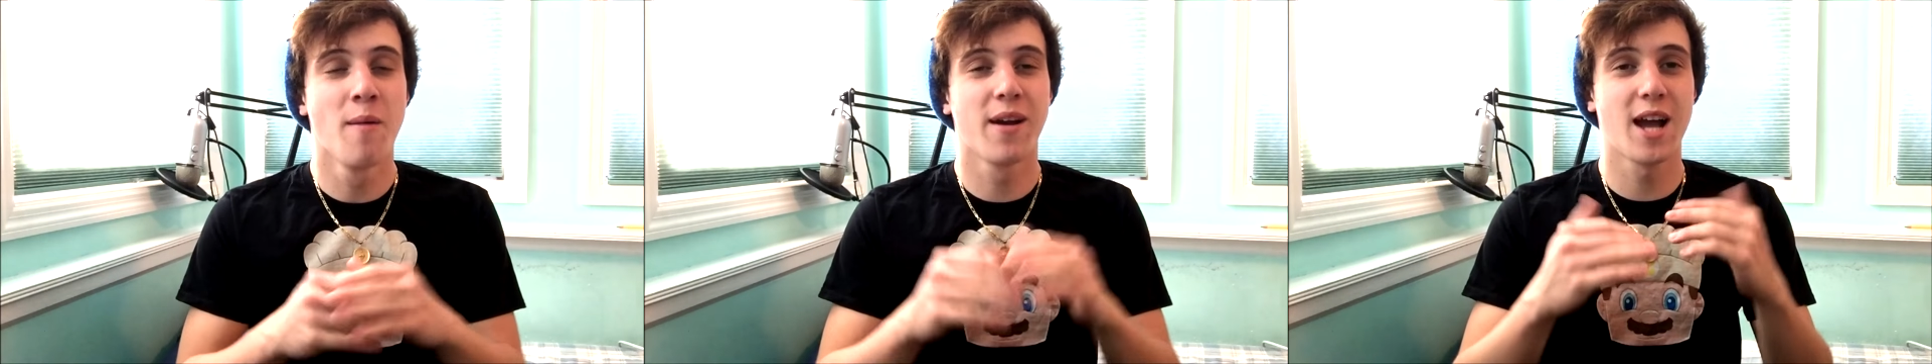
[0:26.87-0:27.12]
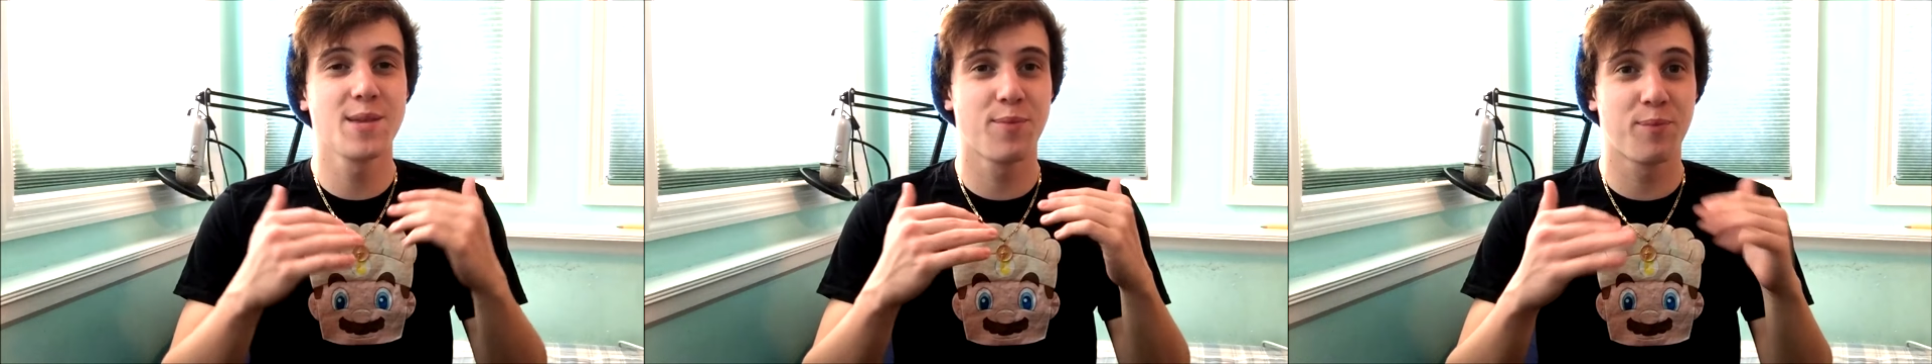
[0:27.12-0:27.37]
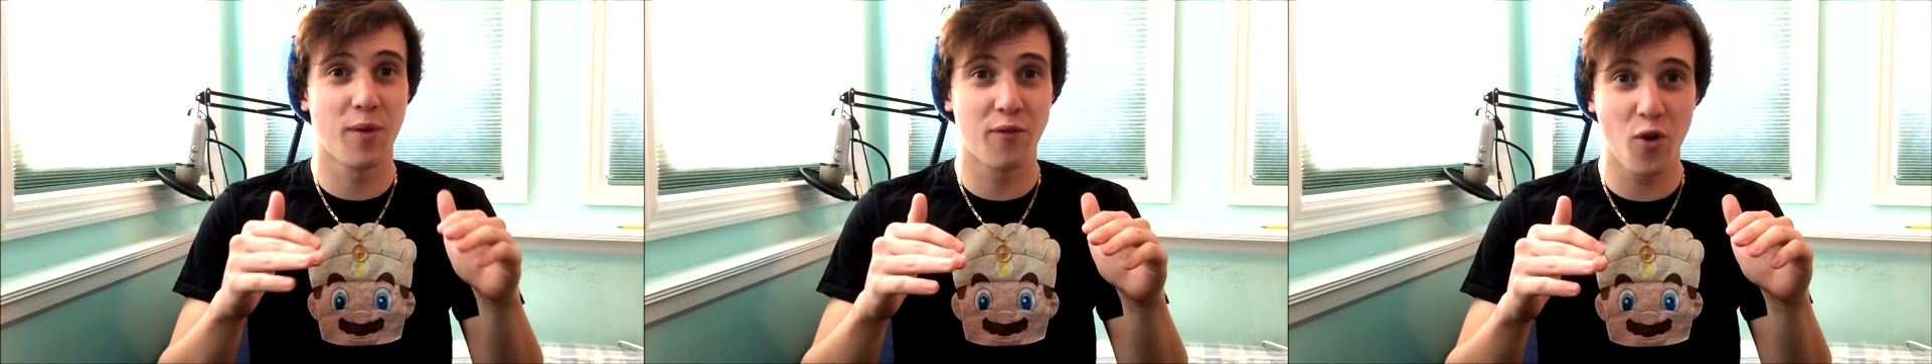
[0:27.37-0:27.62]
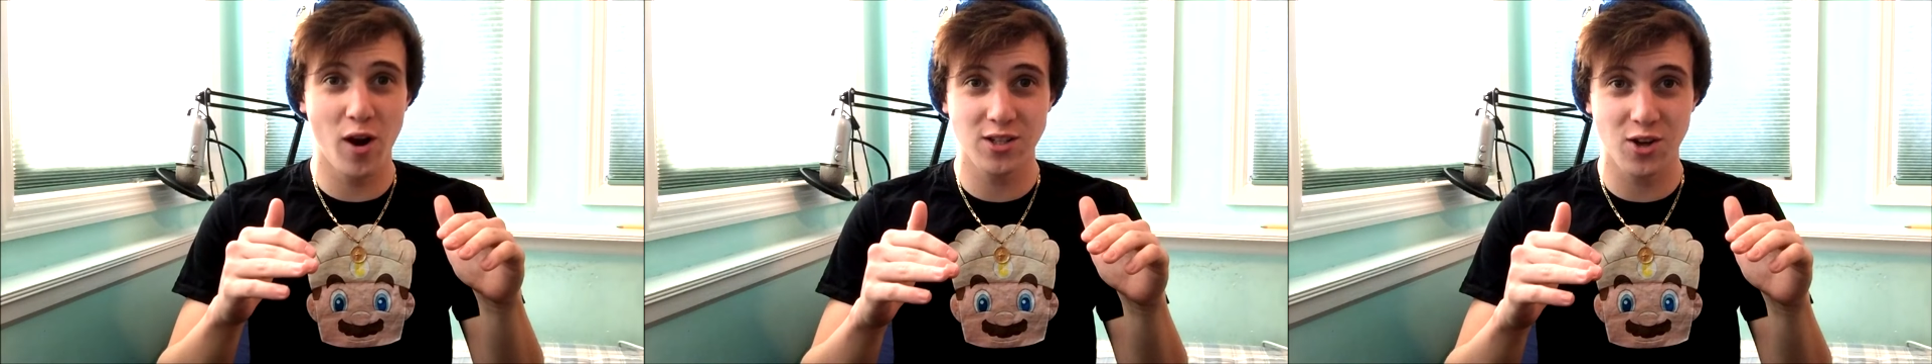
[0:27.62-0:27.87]
Guys,
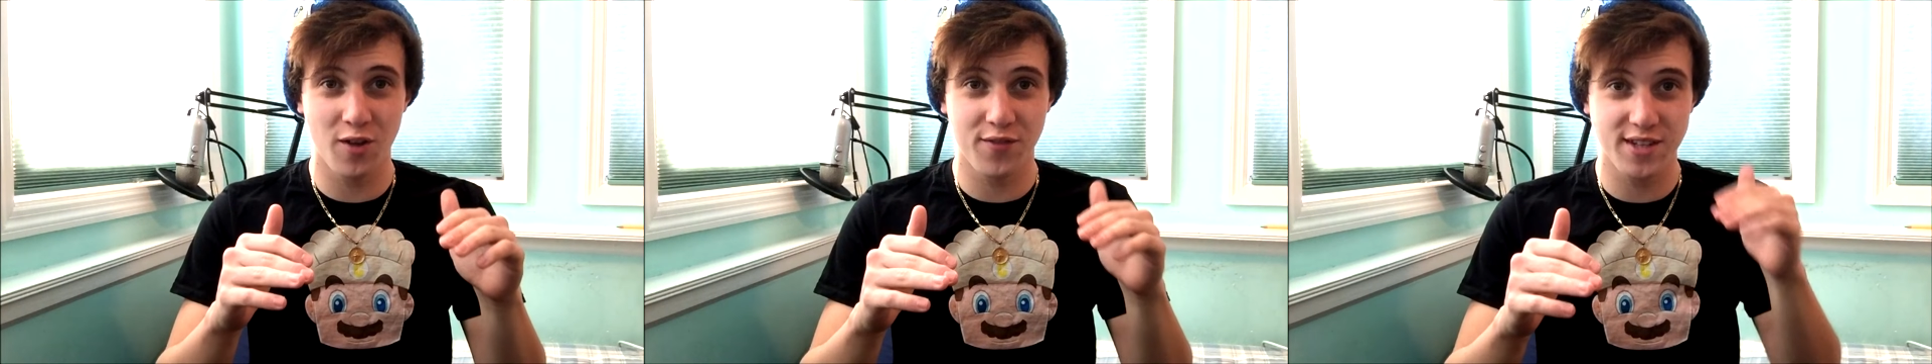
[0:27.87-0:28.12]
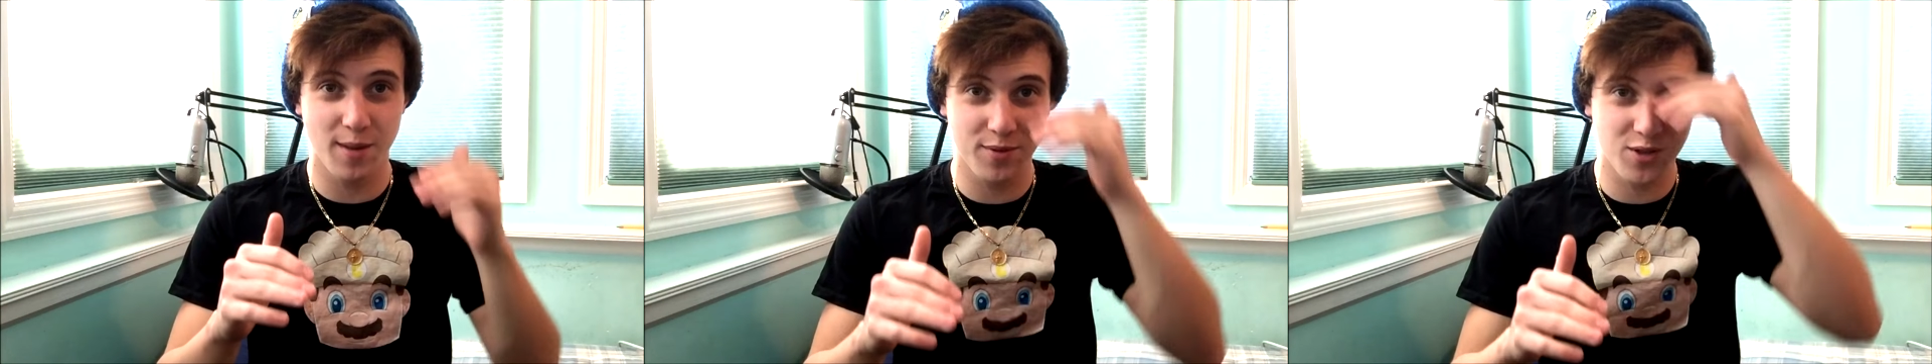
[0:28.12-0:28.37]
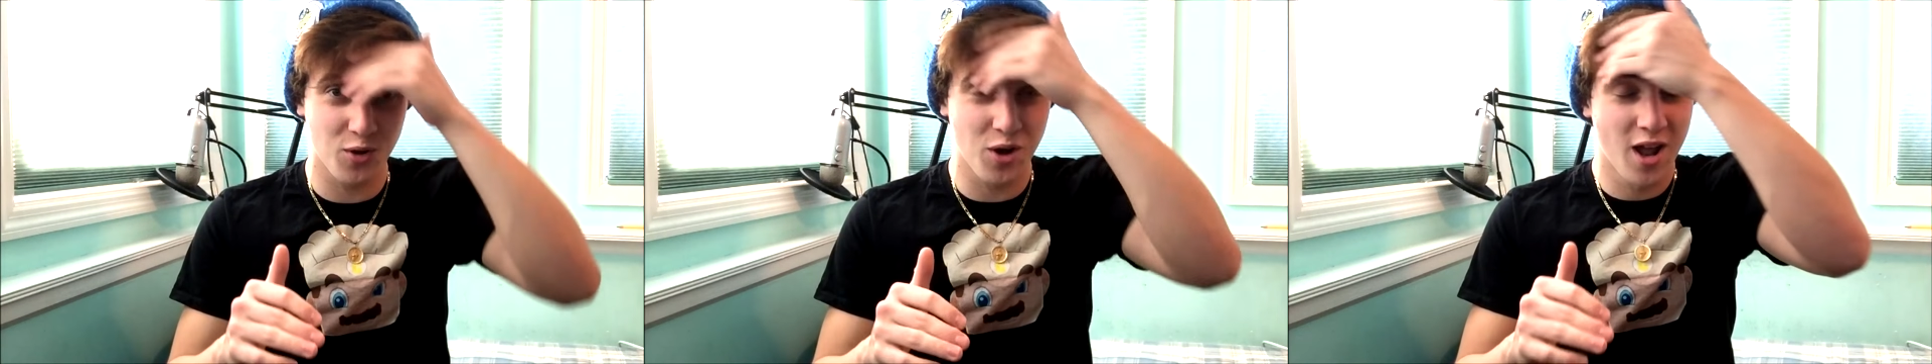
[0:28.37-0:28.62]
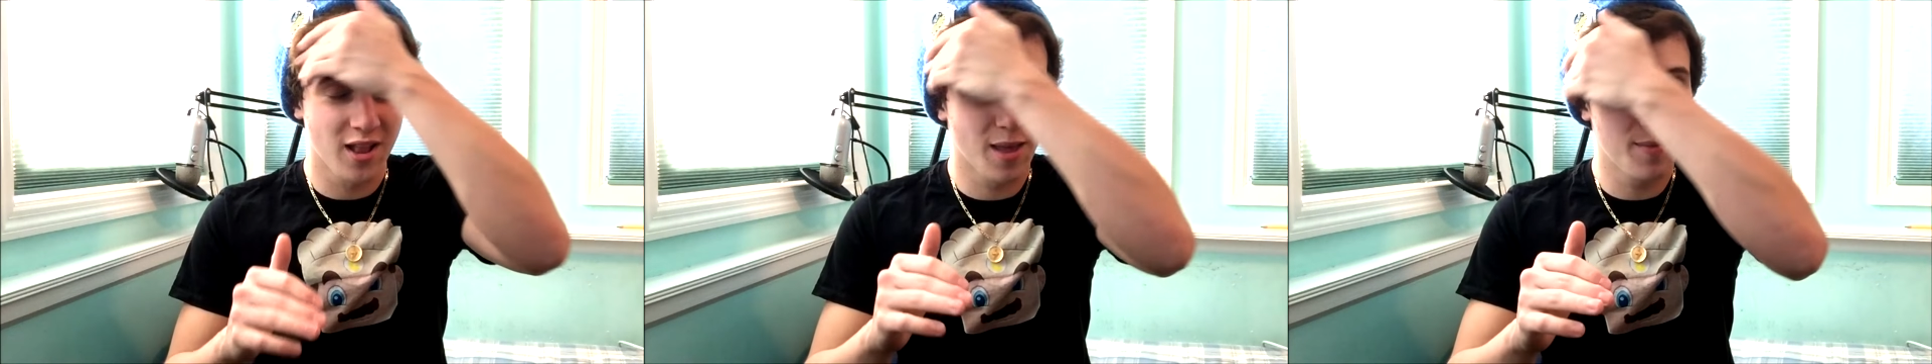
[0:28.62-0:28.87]
before I start off this episode,
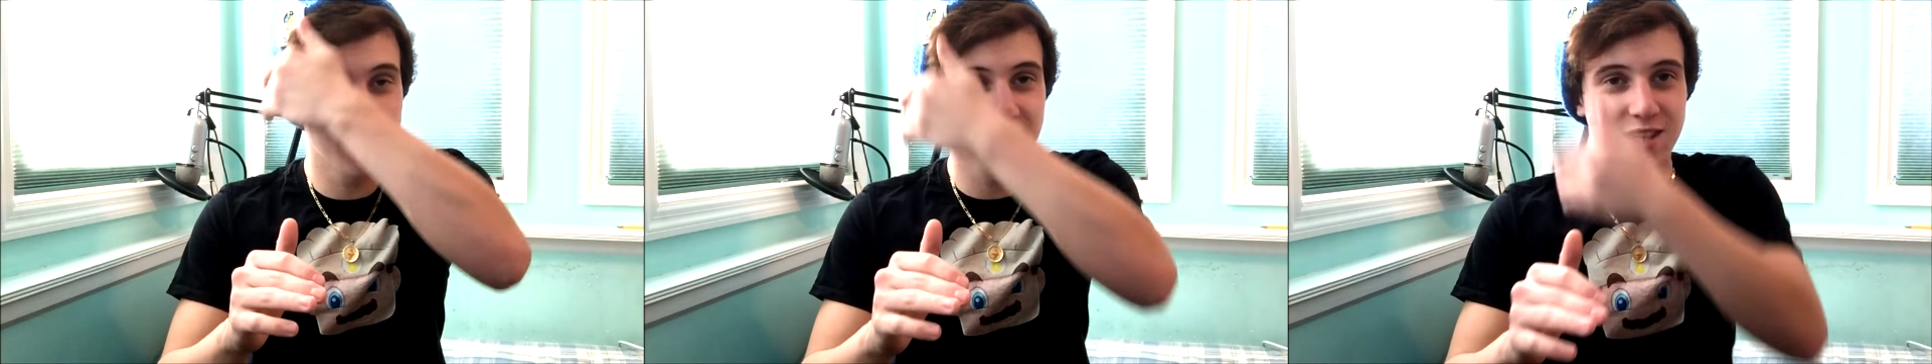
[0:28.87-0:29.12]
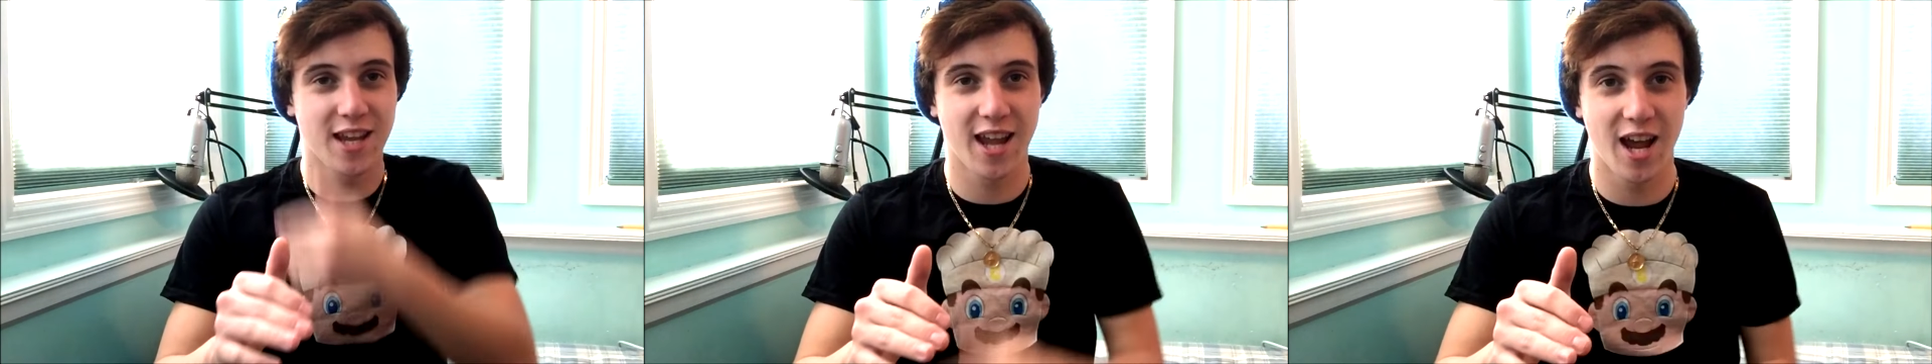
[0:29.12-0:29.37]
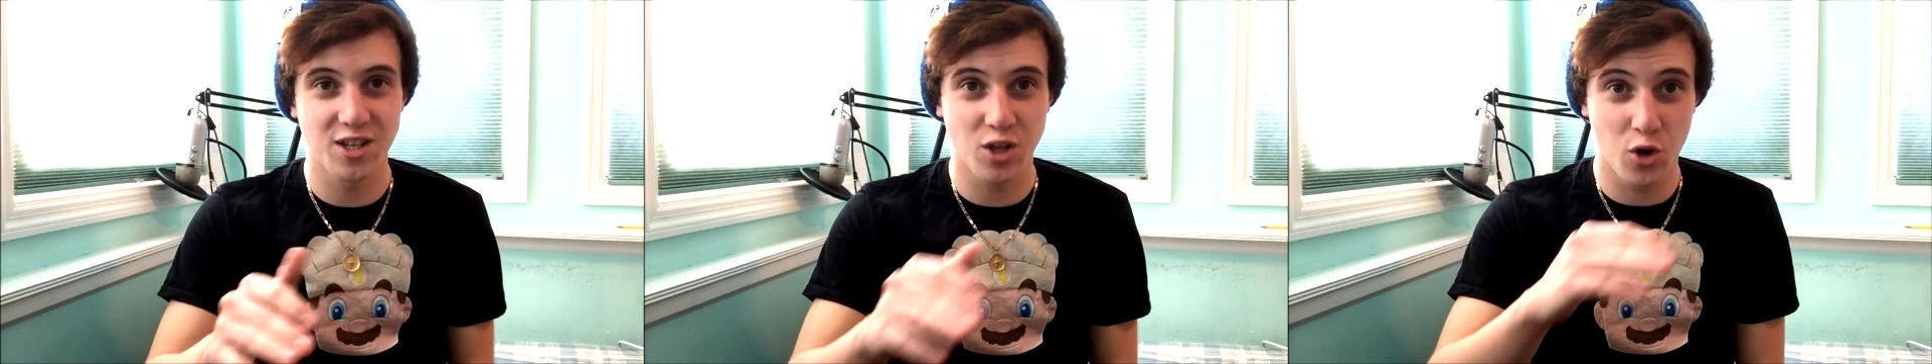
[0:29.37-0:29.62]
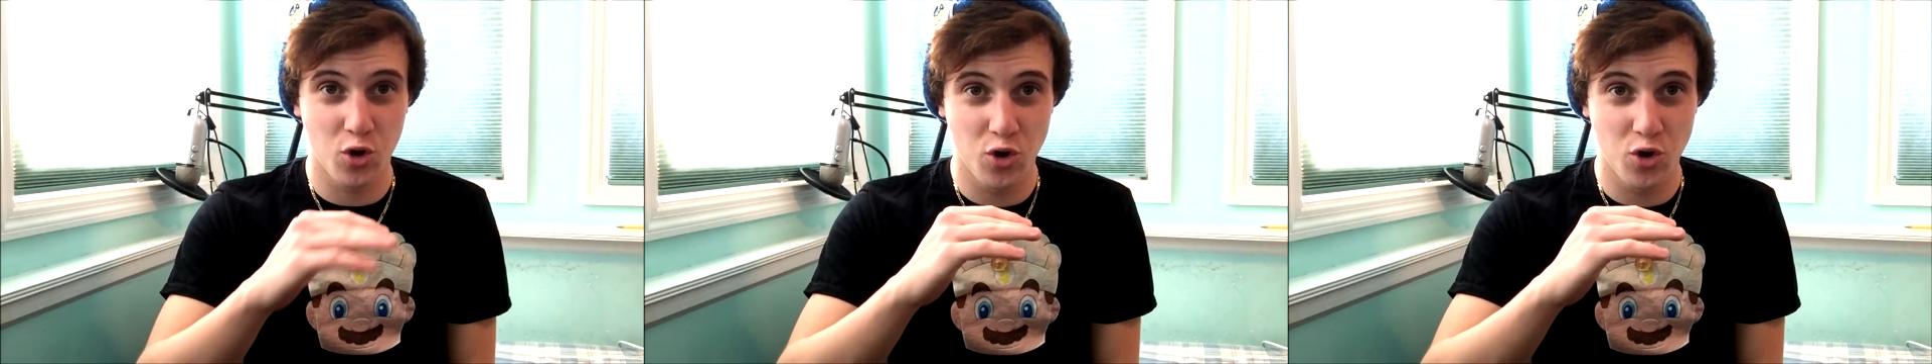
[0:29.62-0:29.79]
let me just say, guys,